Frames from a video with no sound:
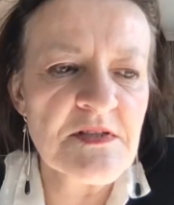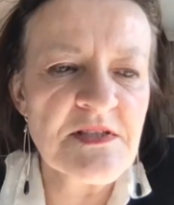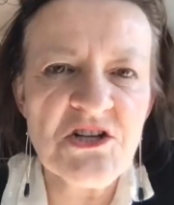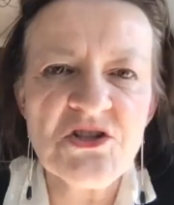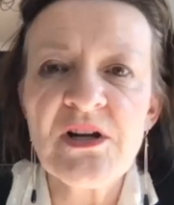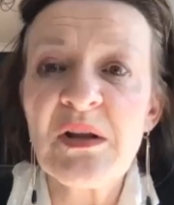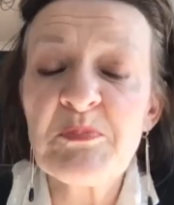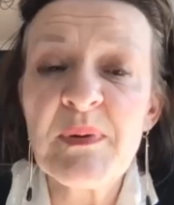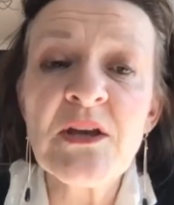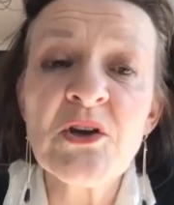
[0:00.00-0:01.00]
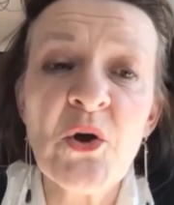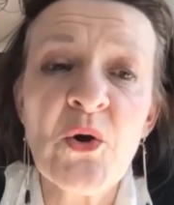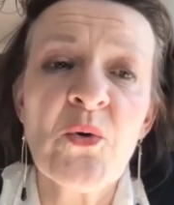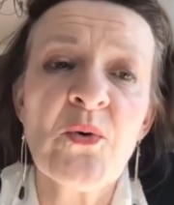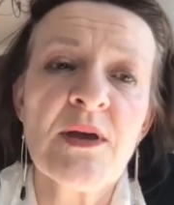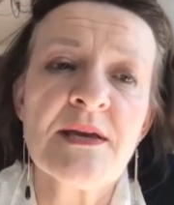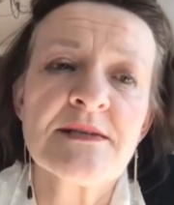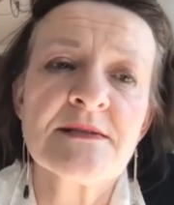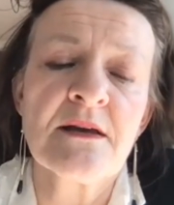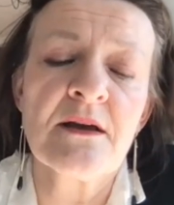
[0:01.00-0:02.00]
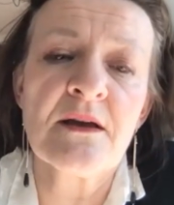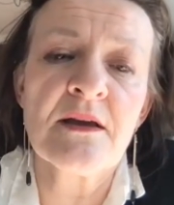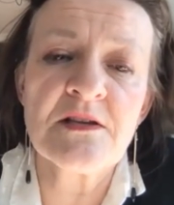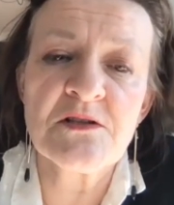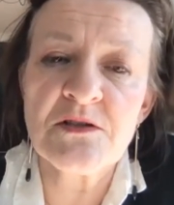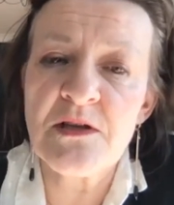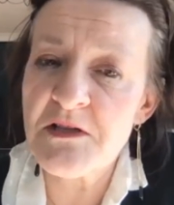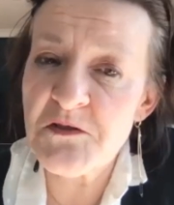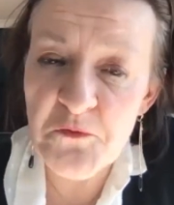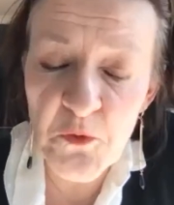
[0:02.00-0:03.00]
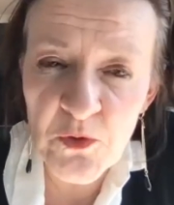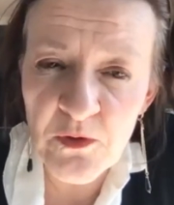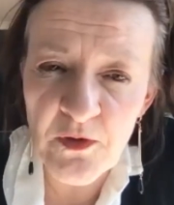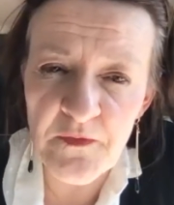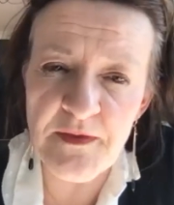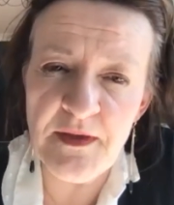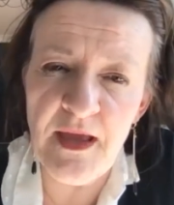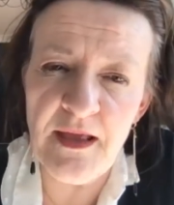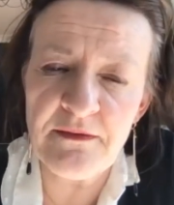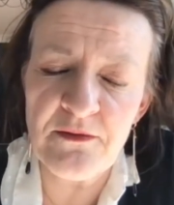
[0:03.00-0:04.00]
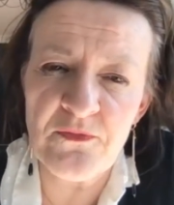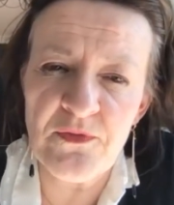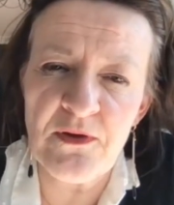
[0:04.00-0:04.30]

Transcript: session at Pinko is full on the 8th of